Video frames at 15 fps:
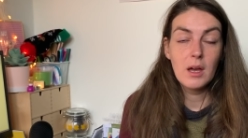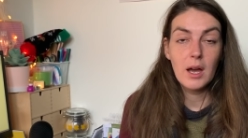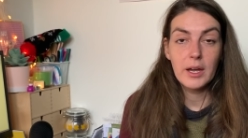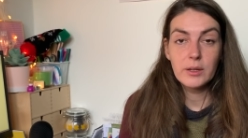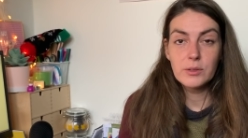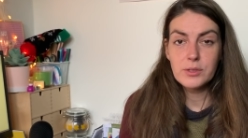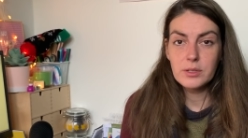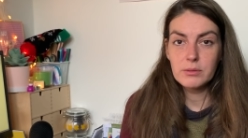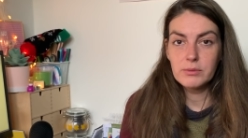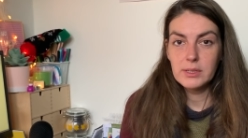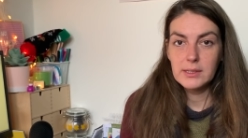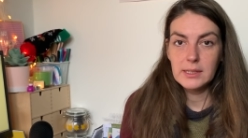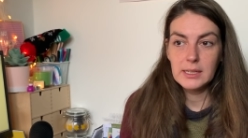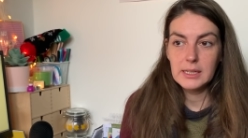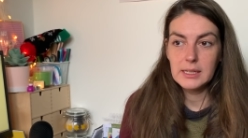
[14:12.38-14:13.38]
also
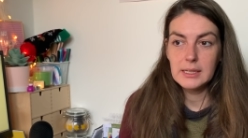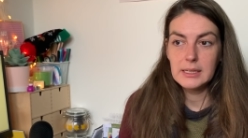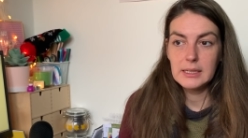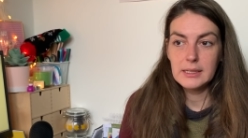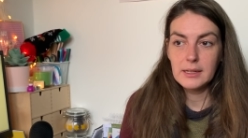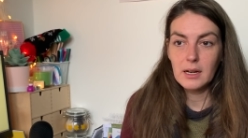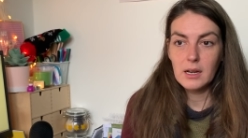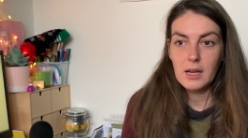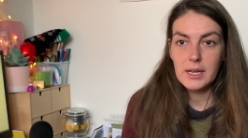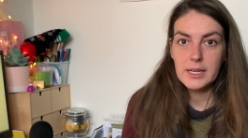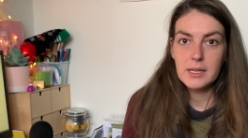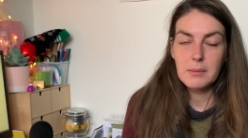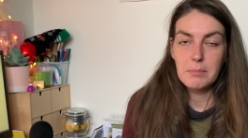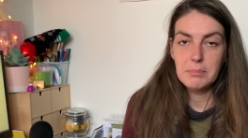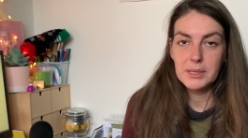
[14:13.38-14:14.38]
really
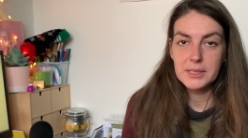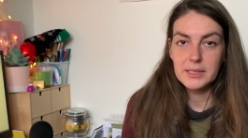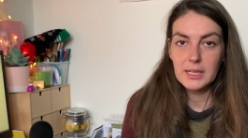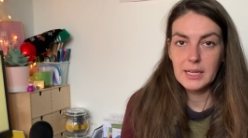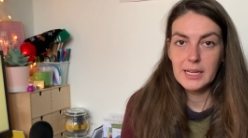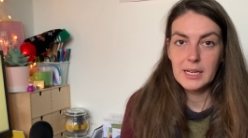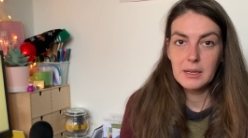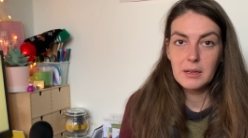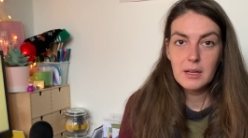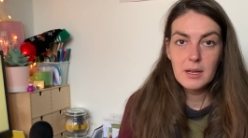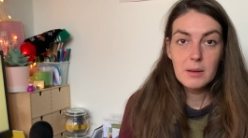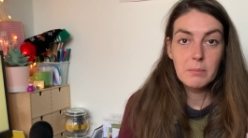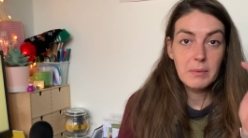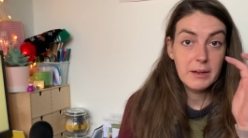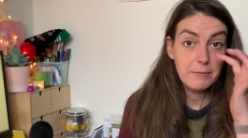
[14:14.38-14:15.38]
like bundling
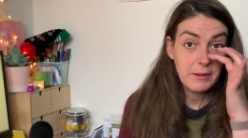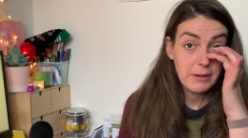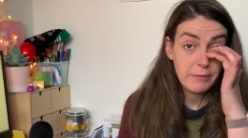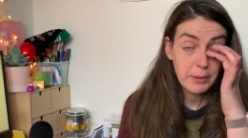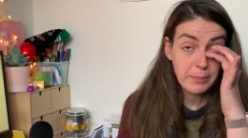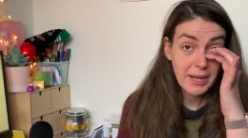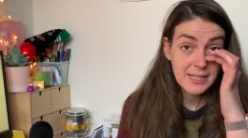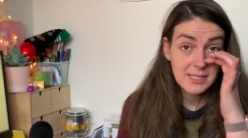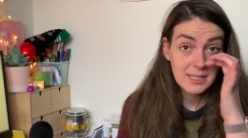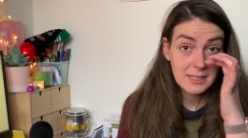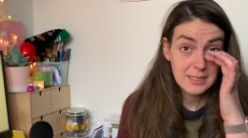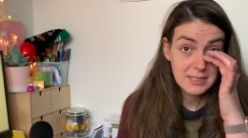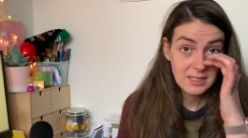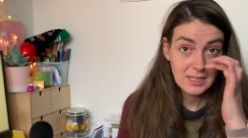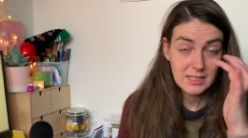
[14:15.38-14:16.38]
my favorite
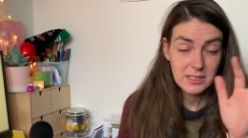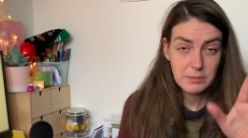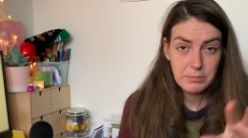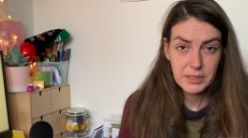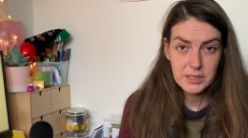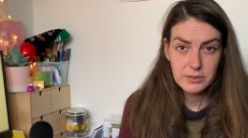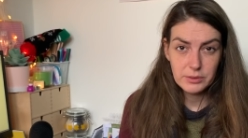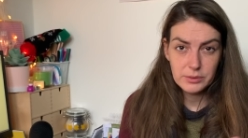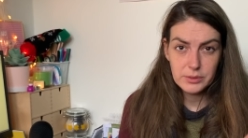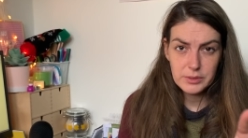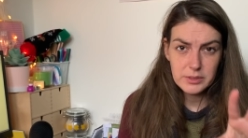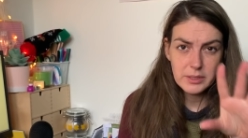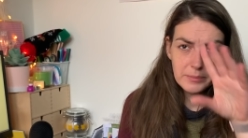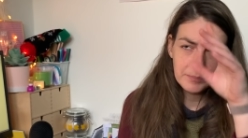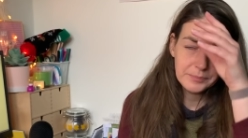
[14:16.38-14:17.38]
patterns into
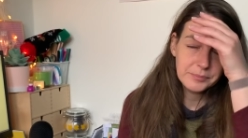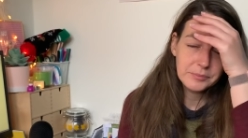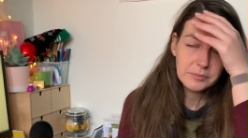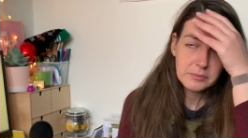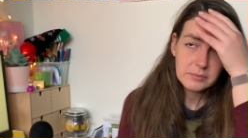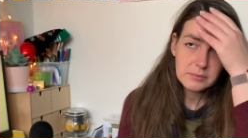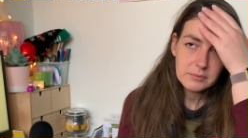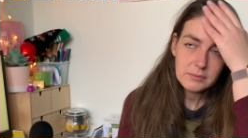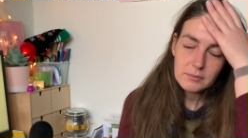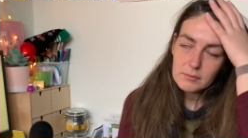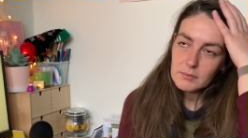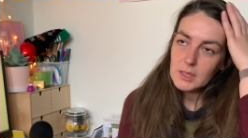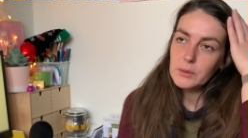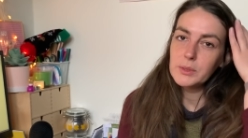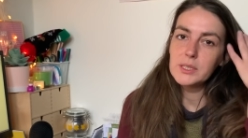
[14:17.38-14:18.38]
bundles,
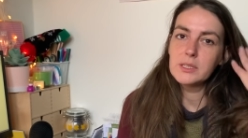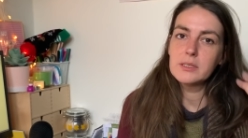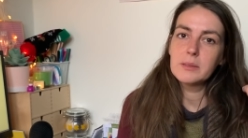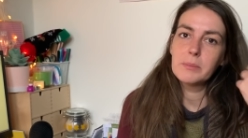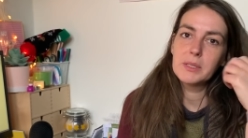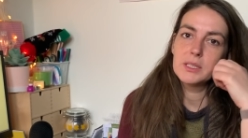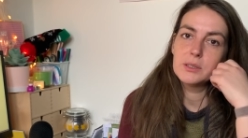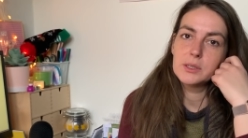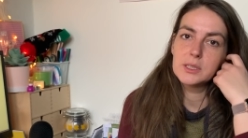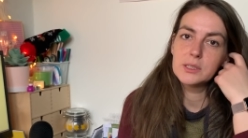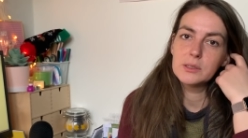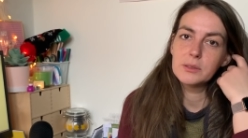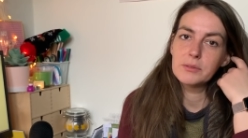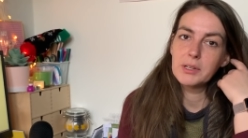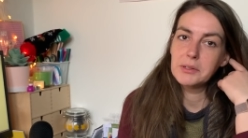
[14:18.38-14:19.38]
which is something you can
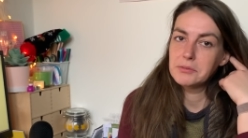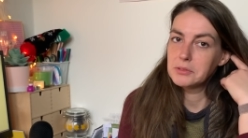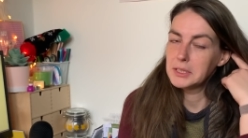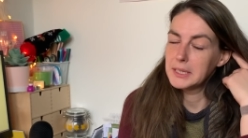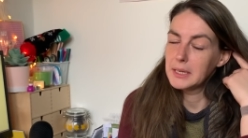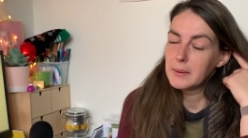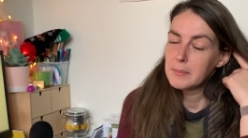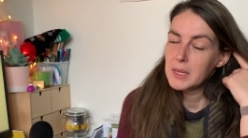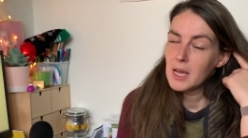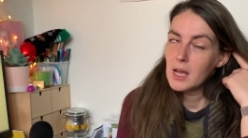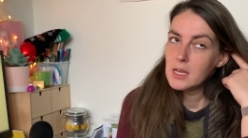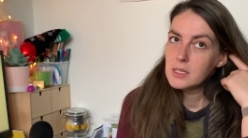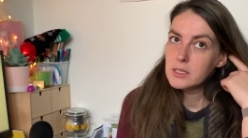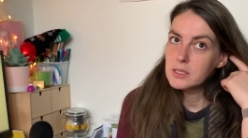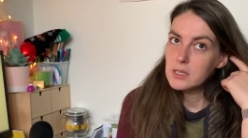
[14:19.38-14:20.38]
do on Ravelry.
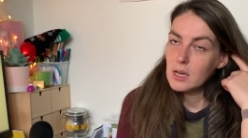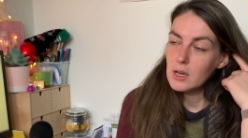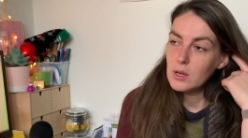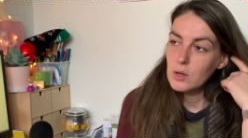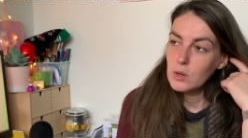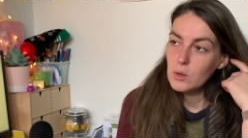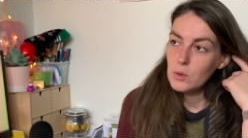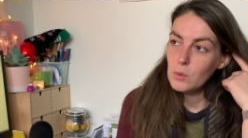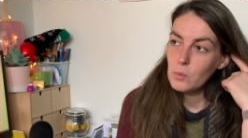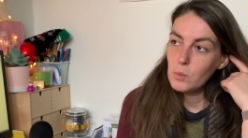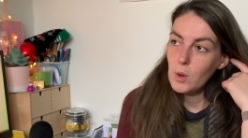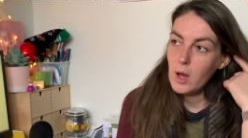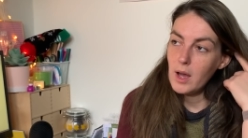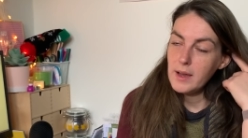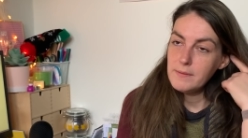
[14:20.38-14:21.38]
So
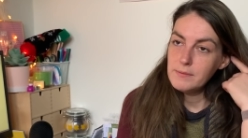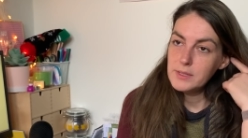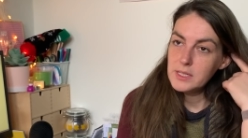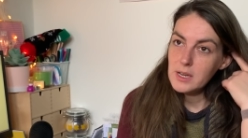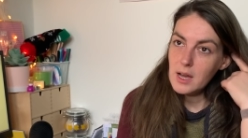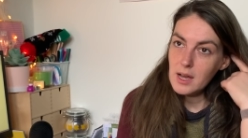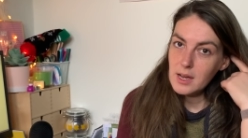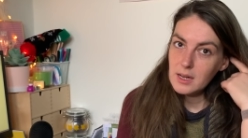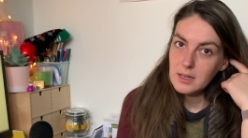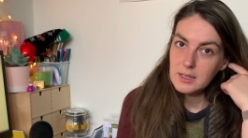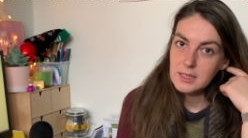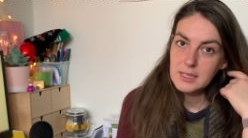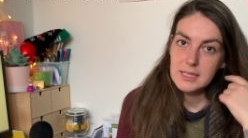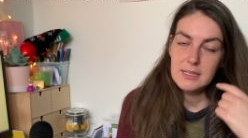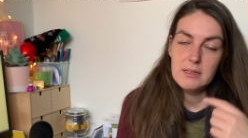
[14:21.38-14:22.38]
what I've
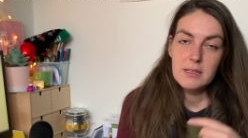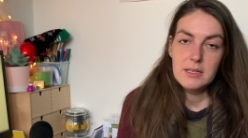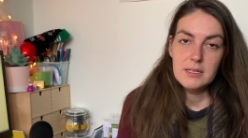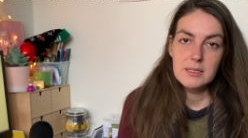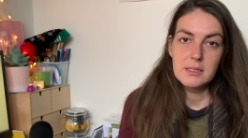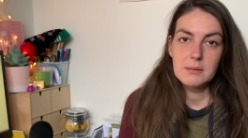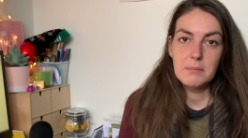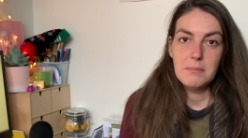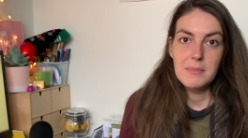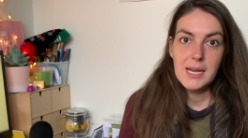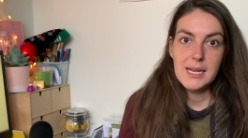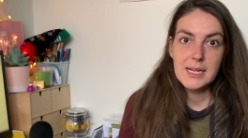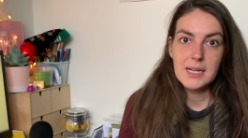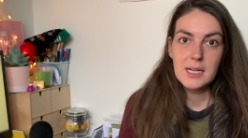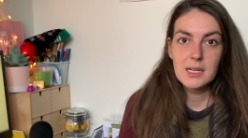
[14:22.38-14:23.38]
done is
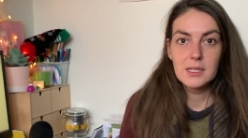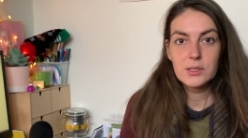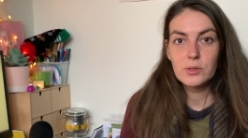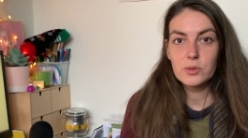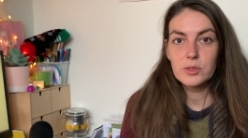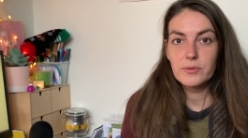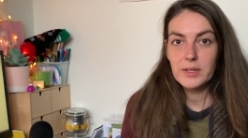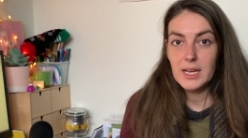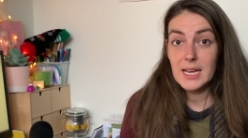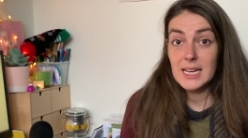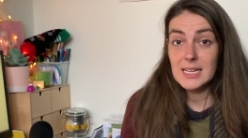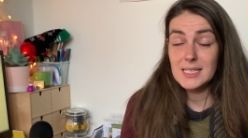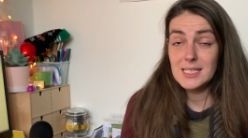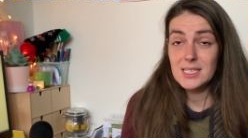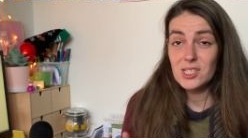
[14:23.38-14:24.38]
make sort of a
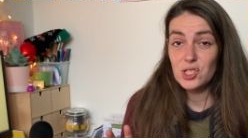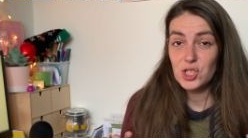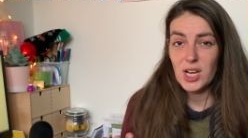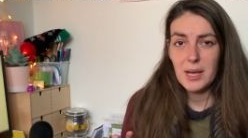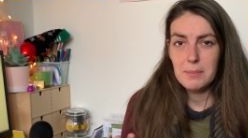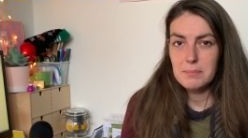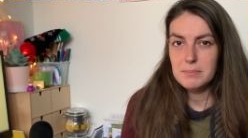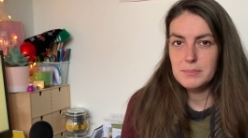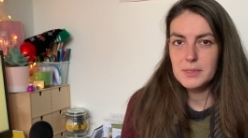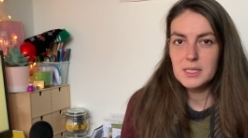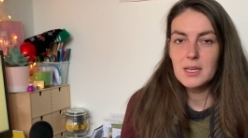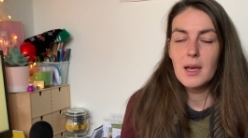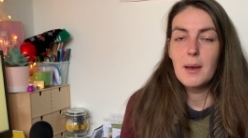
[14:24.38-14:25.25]
hidden gems